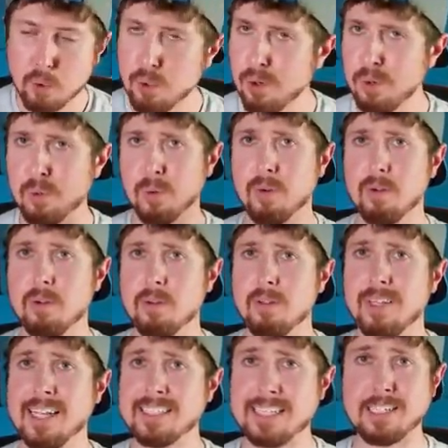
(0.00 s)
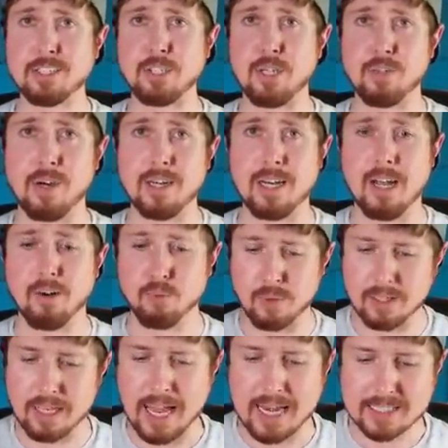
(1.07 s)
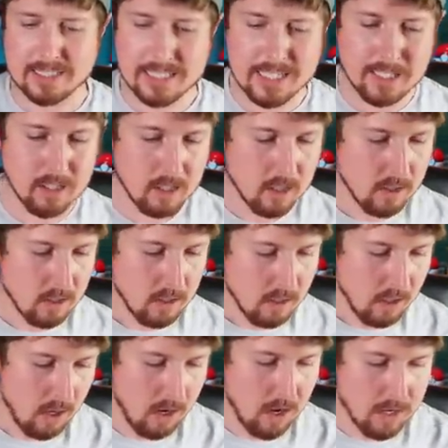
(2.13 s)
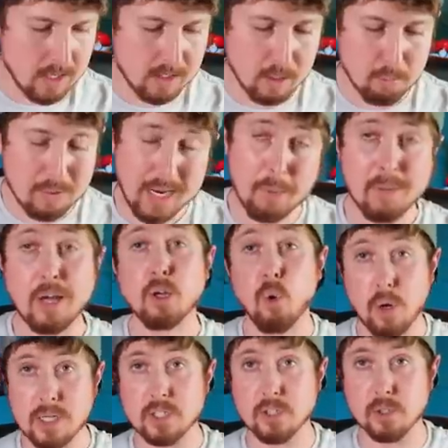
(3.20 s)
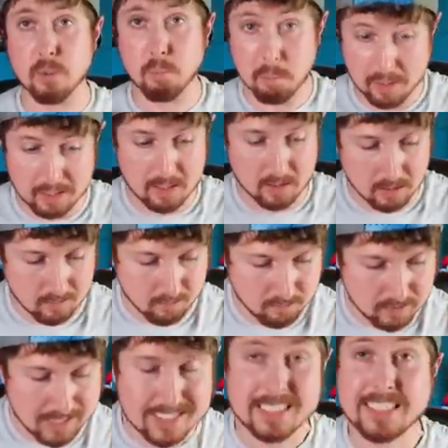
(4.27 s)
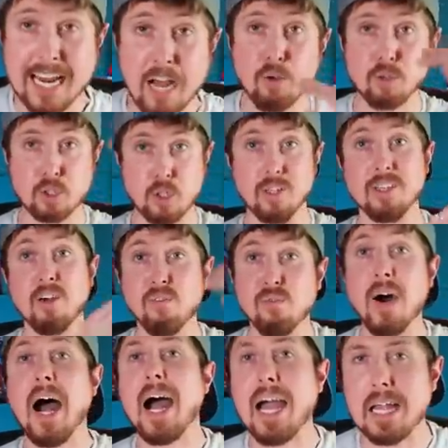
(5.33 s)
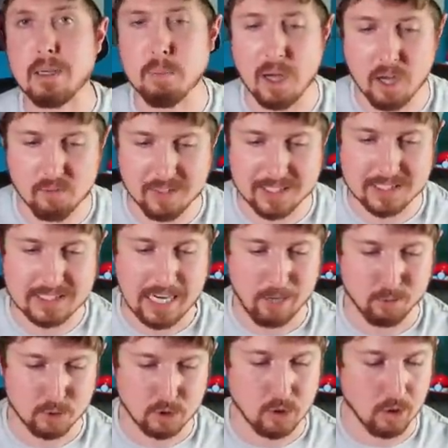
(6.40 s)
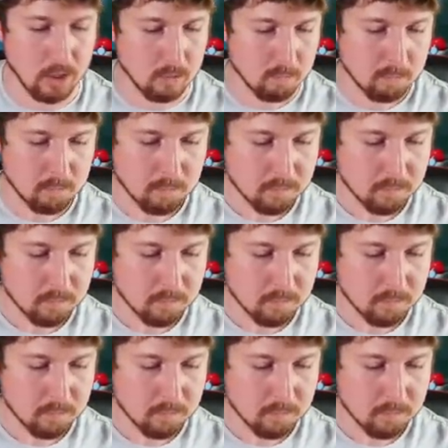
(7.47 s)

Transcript: Whew, that sounds good right now. Relaxing on the beach. I'm not going to, but it sounds good. The vibe of it sounds good.